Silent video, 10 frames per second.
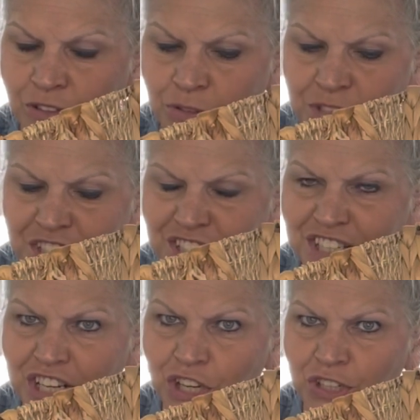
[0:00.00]
So it does
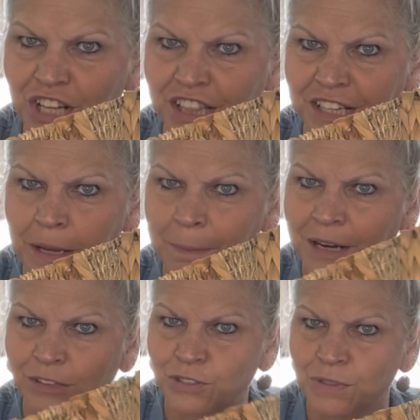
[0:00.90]
need a good cleanup, and
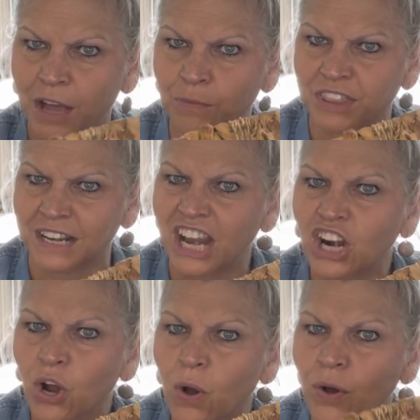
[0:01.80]
I'll do that with an
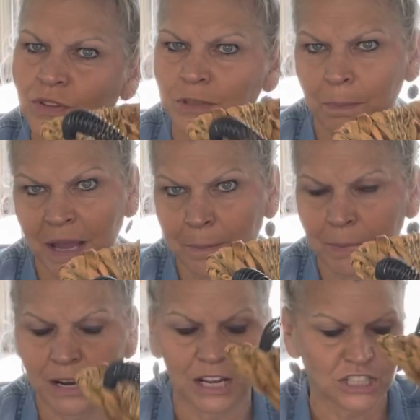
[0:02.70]
air hose, a
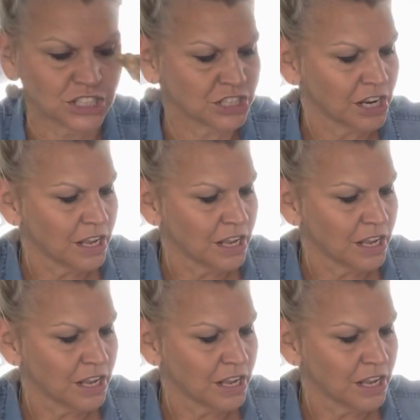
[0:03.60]
paintbrush,